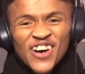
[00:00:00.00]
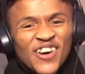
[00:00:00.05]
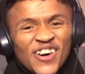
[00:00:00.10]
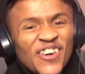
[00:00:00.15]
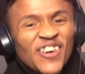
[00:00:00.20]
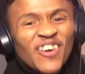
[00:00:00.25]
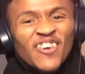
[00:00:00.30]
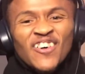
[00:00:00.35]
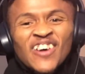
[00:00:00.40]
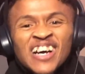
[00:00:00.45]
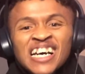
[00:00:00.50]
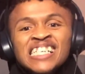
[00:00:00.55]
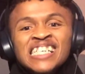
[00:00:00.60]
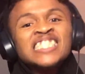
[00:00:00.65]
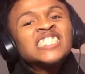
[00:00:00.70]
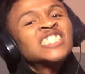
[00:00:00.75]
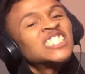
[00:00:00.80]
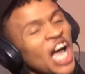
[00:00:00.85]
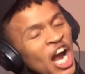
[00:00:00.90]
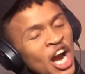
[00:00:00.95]
you.
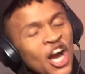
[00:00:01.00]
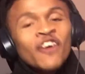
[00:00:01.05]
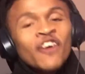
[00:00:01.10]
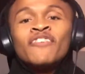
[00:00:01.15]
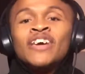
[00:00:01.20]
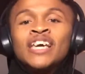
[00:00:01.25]
serve